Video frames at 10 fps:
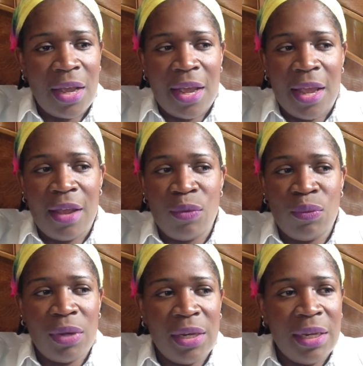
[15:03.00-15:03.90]
It
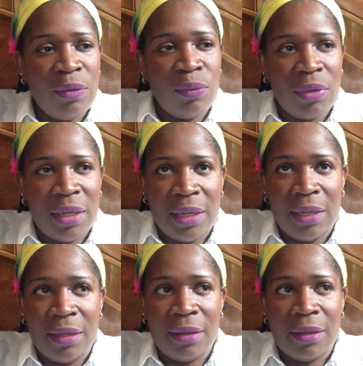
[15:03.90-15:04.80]
really,
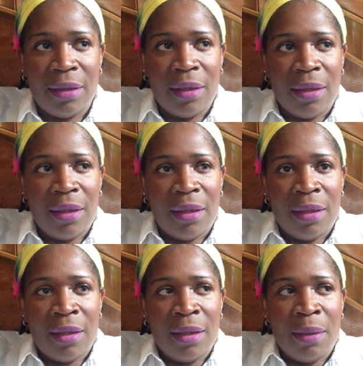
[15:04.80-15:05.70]
really
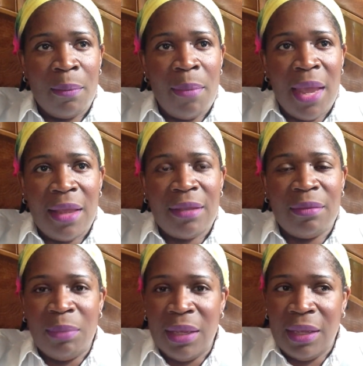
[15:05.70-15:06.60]
makes
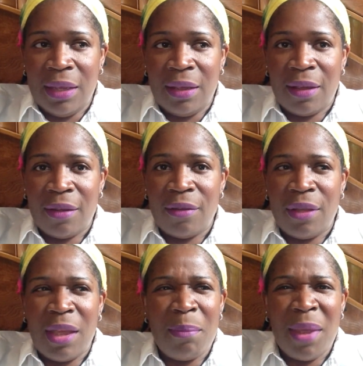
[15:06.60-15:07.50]
me,
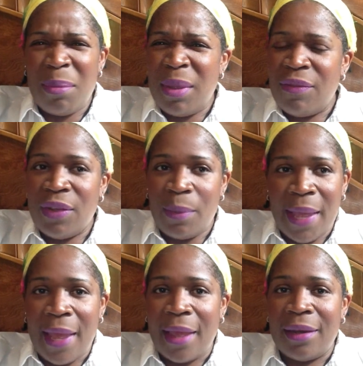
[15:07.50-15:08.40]
it make me feel
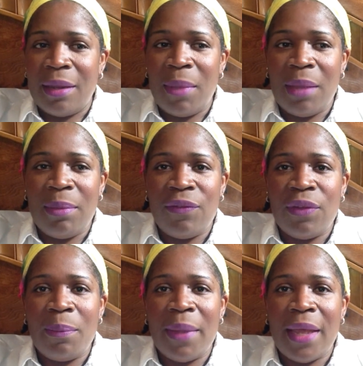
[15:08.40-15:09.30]
bad. It make me
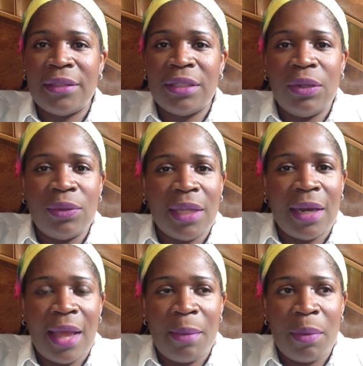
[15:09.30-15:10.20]
feel bad to know that
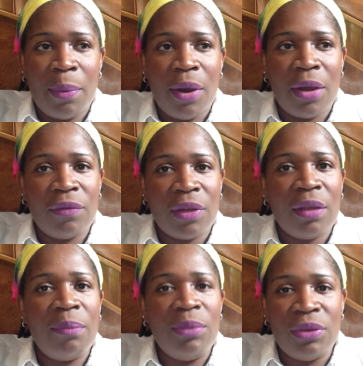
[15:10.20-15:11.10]
I'm a part of a
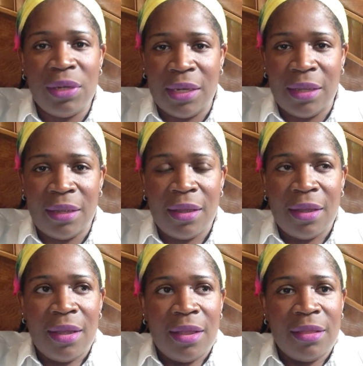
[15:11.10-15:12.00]
community
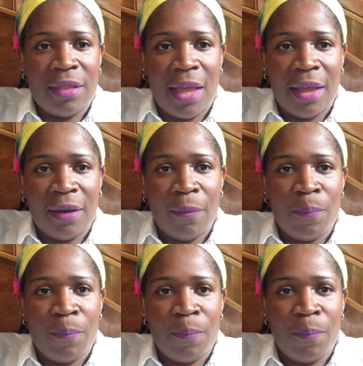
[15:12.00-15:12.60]
that